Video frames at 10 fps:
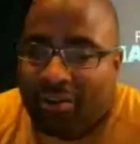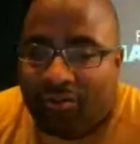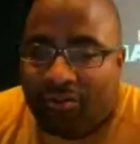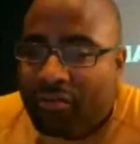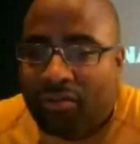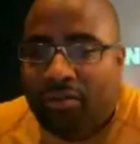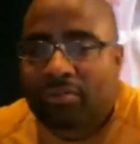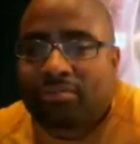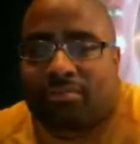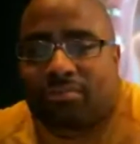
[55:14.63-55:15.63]
run for
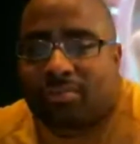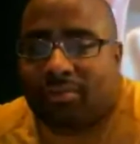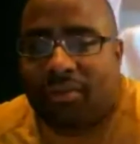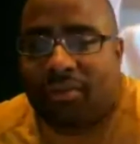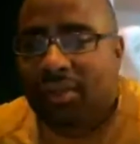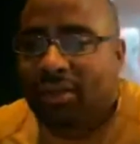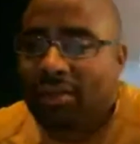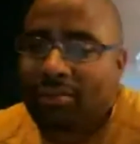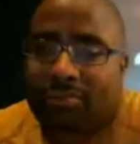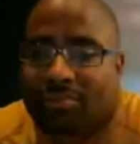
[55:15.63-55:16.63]

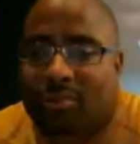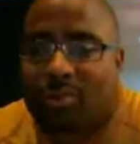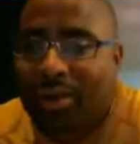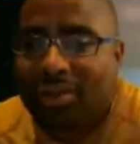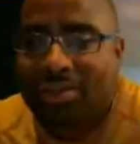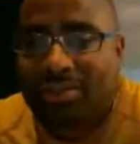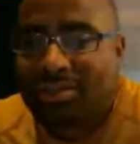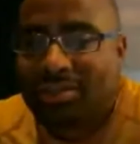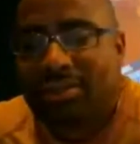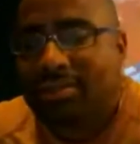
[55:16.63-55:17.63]
15, 20
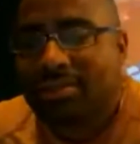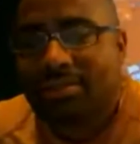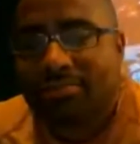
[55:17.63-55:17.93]
seasons.